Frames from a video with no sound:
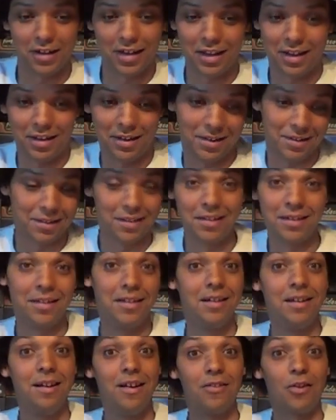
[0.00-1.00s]
so
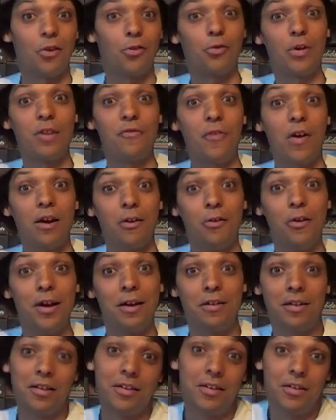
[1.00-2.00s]
I got twenty five
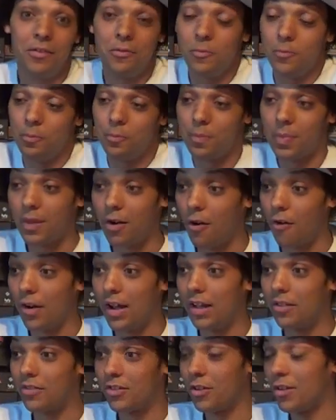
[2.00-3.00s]
quid on
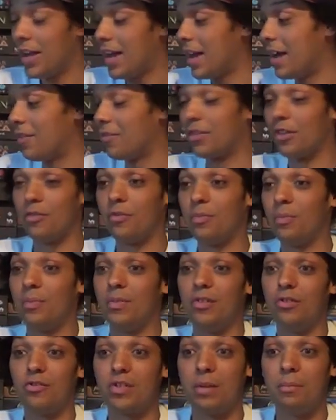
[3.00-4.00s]
it. So yeah, so
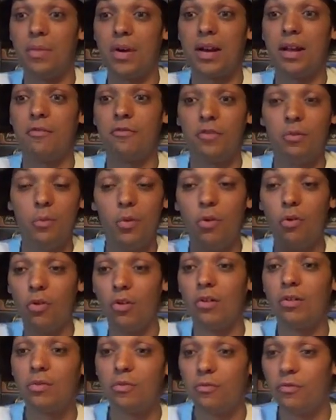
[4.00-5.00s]
use that money for
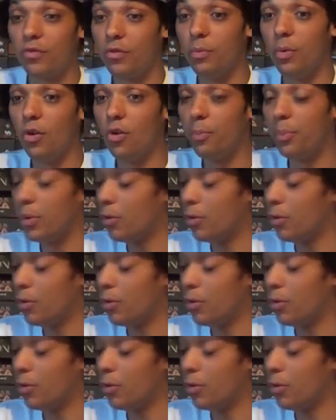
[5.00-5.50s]
more for more